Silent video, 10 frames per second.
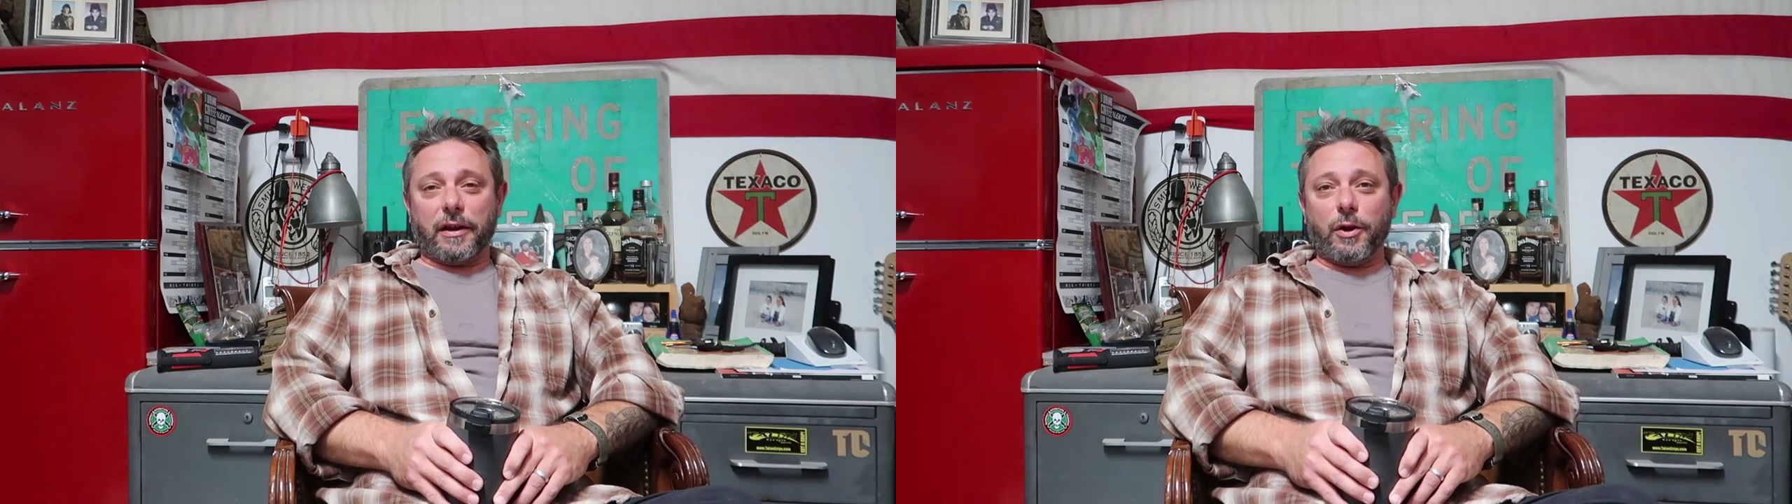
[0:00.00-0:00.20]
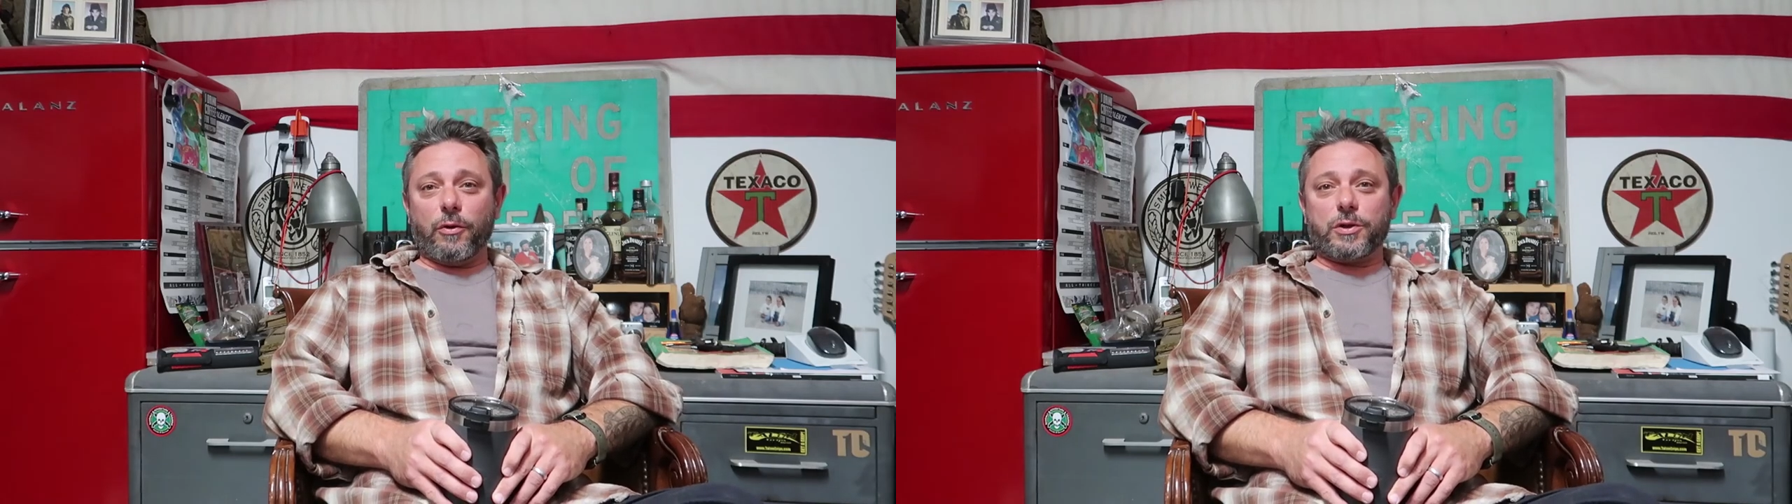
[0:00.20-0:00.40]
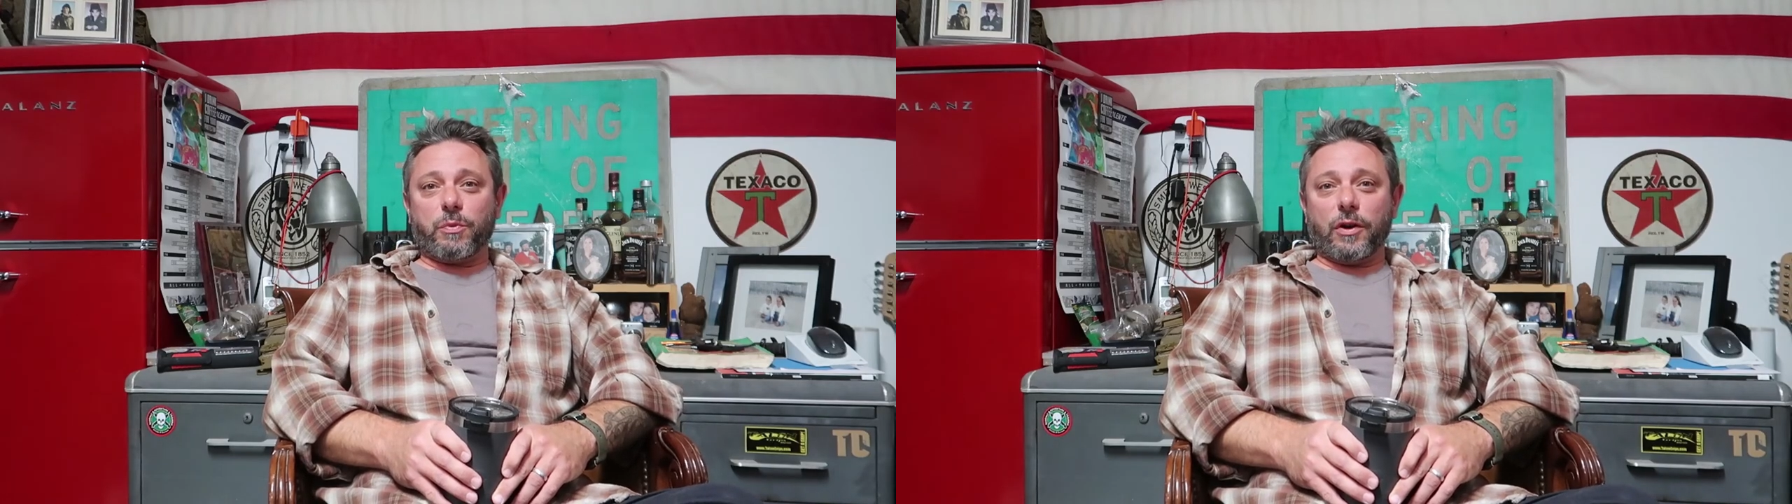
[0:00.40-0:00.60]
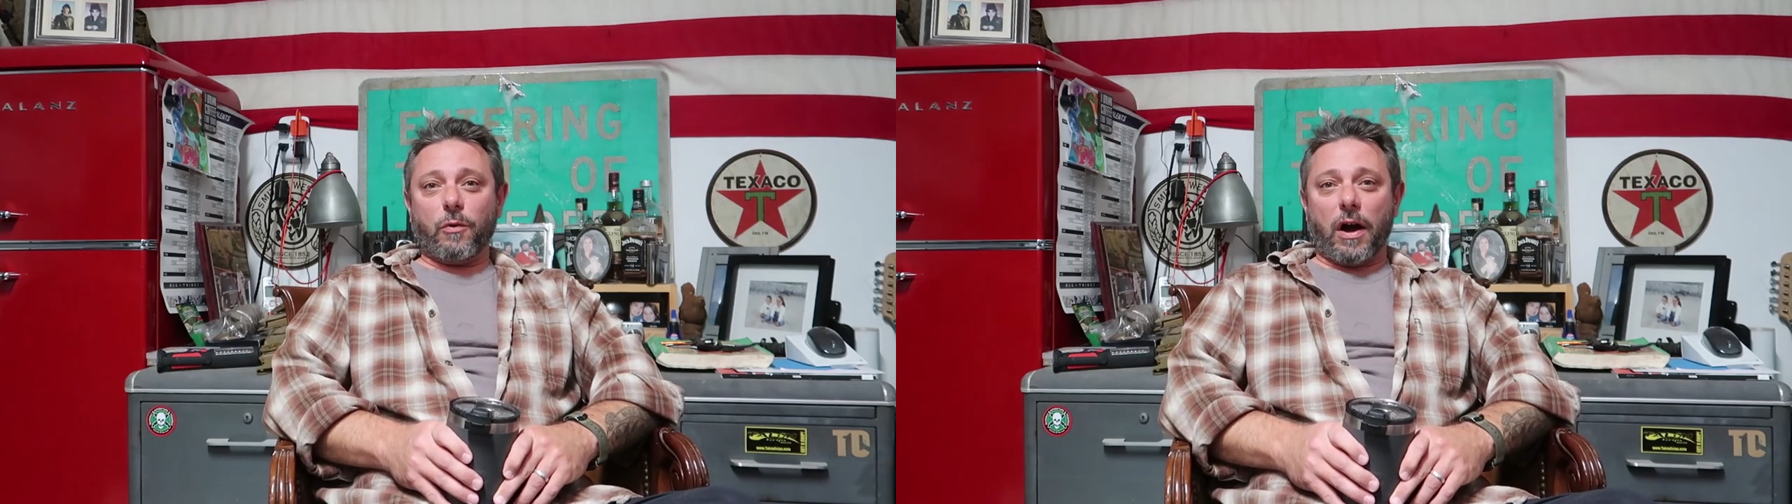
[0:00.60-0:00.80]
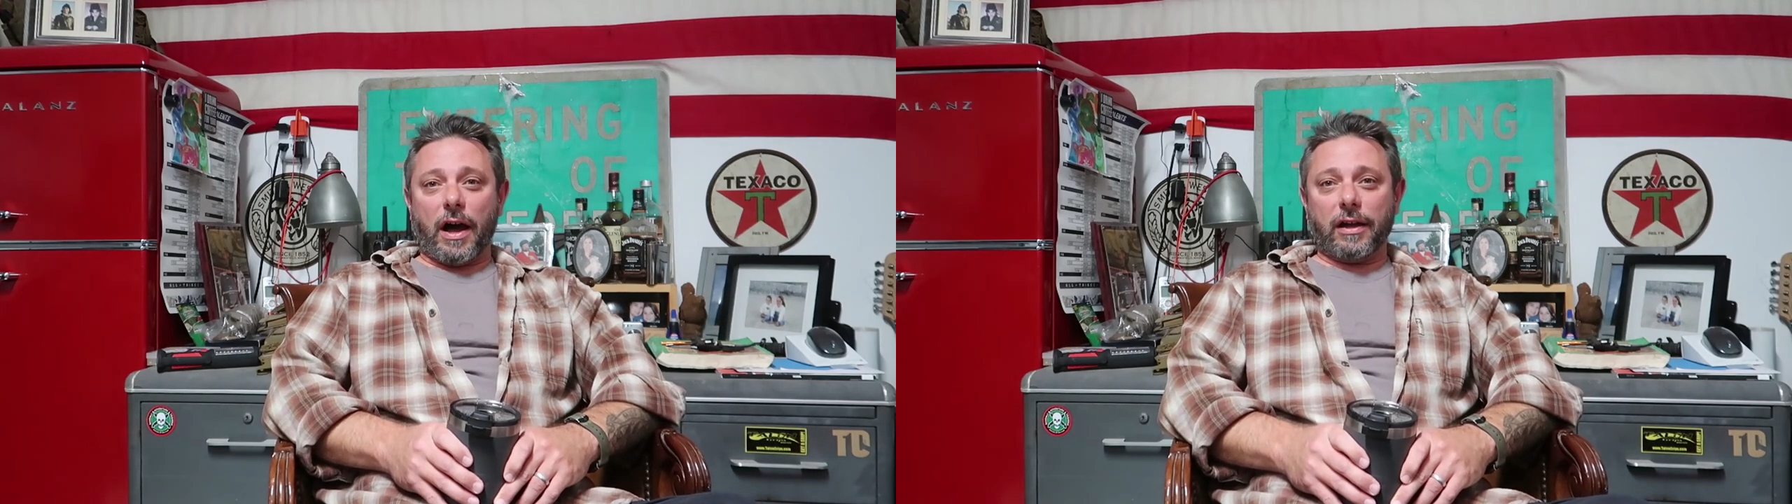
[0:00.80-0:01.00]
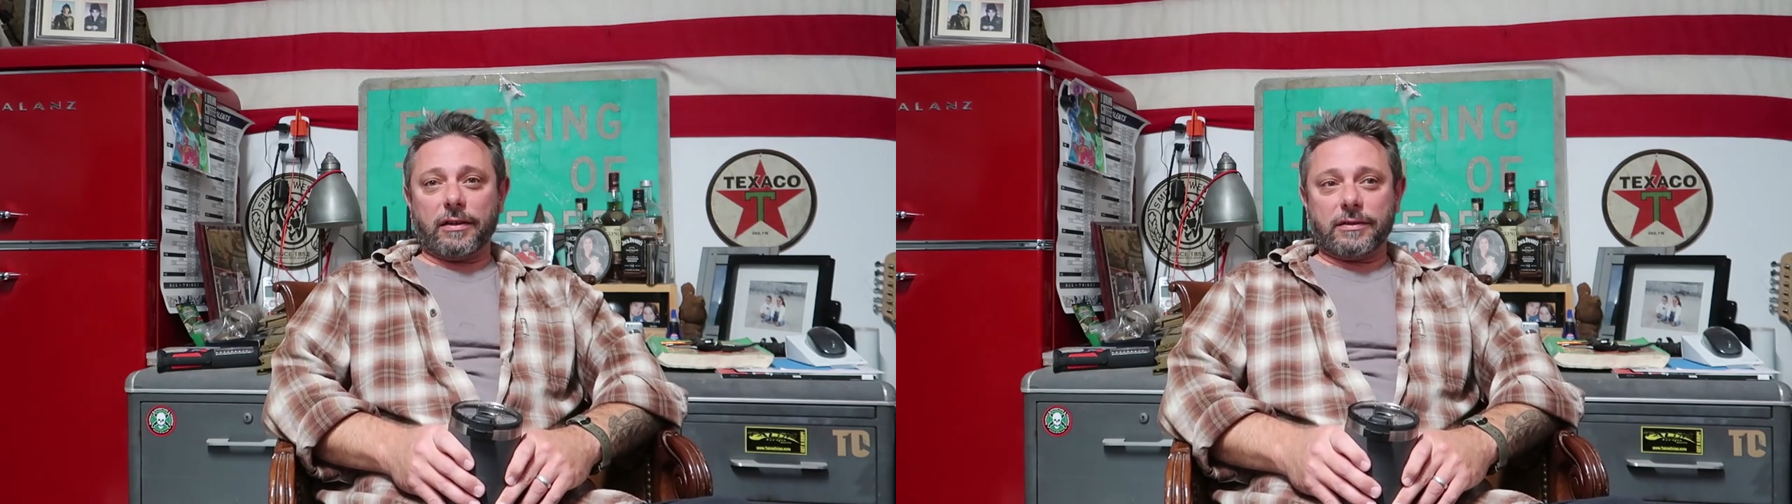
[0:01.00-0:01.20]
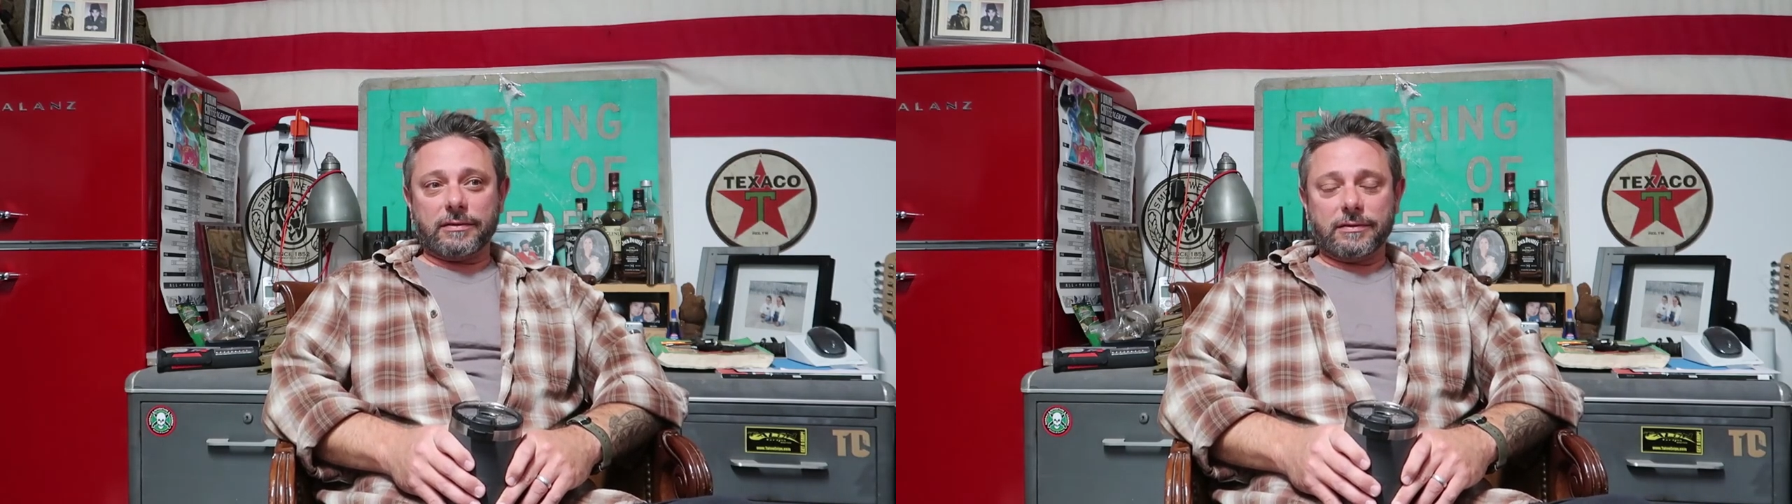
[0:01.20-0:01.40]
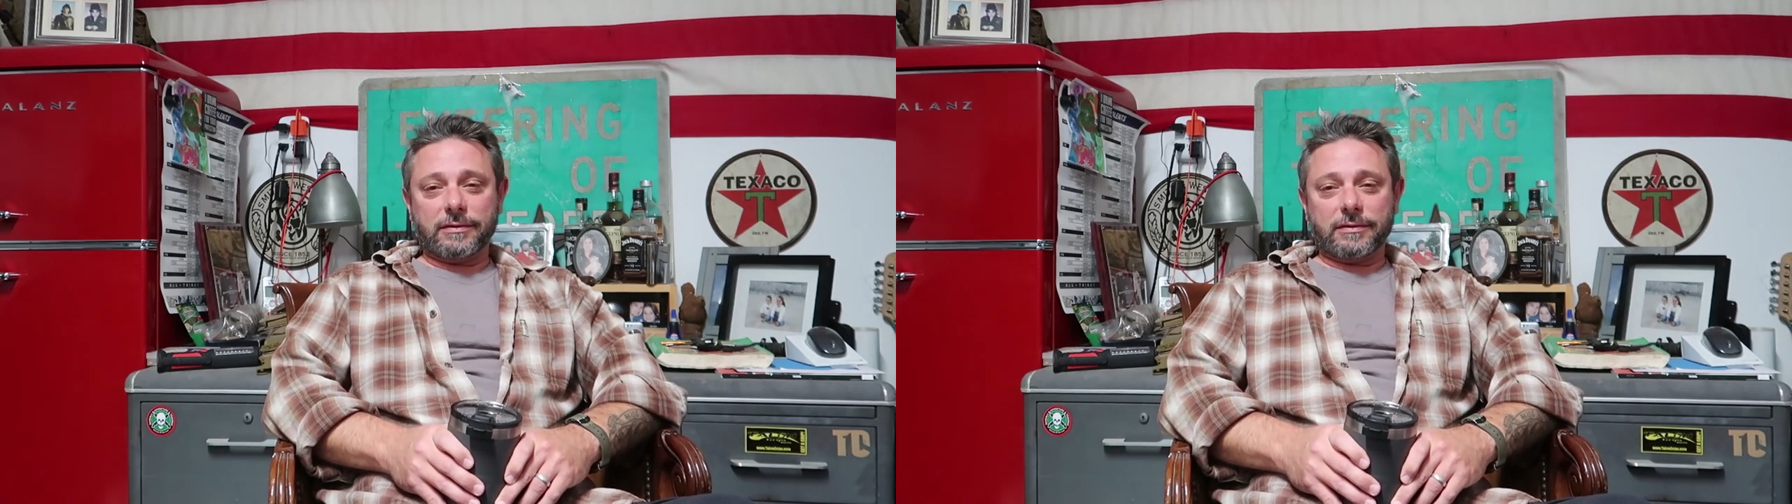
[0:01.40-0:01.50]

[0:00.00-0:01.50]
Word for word: I know it's been a while.